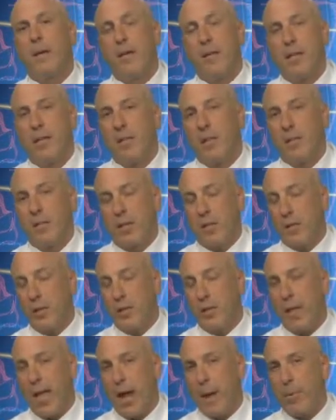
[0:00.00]
in
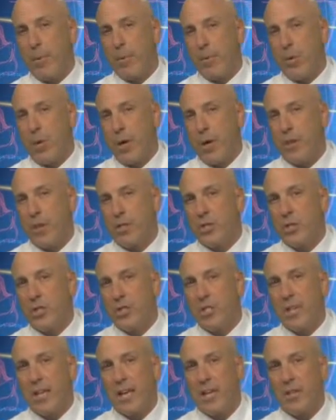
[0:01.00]
your laboratory,
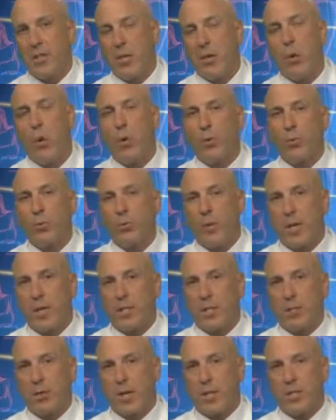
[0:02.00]
just like the old
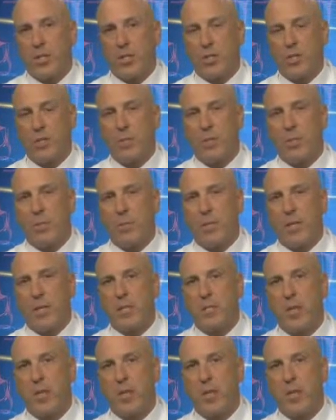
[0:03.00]
restorations used to be.